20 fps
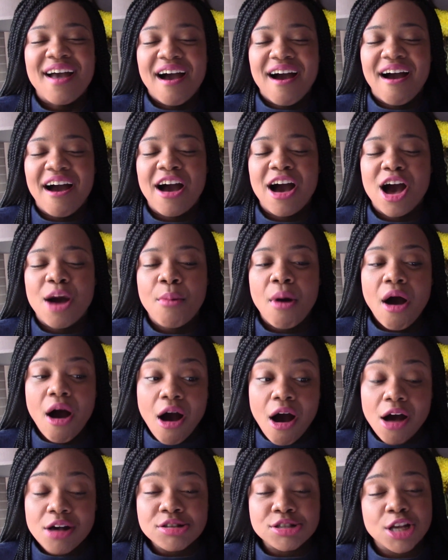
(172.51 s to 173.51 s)

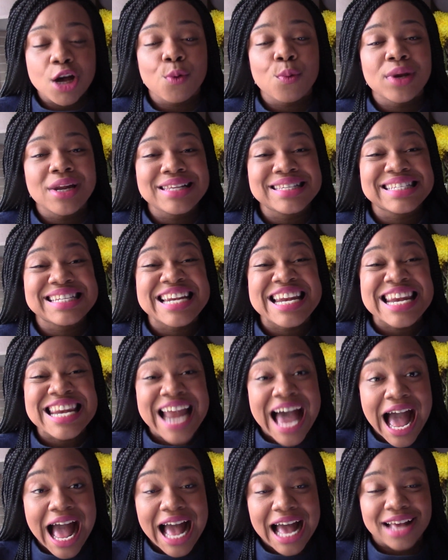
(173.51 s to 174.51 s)
Also, what is
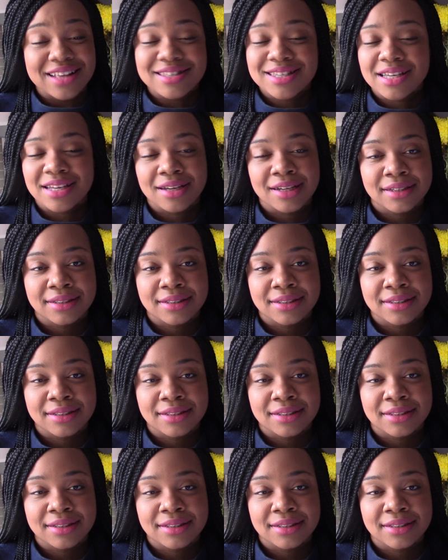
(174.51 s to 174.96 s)
not